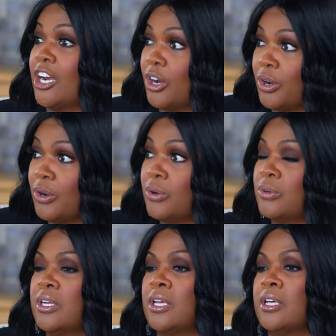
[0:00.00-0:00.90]

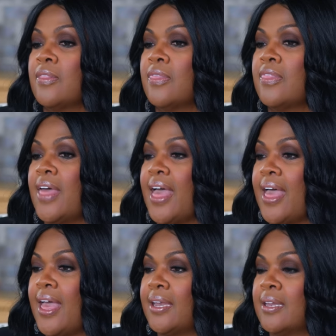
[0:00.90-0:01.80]
learned
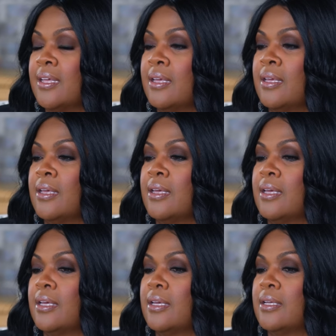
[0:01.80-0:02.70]
that
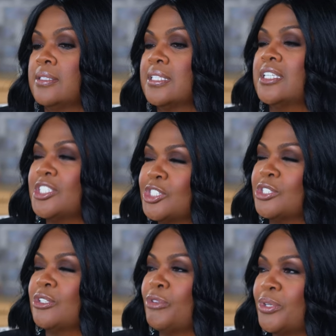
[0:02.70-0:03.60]
to listen
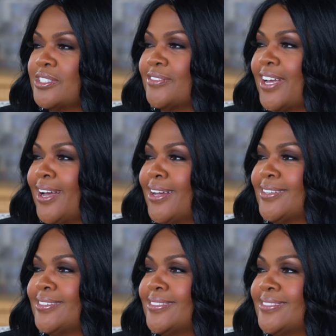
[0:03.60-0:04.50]
to the voice of God.
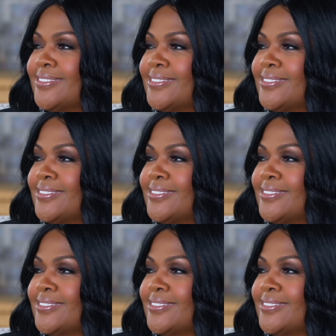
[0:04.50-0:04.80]
Yeah.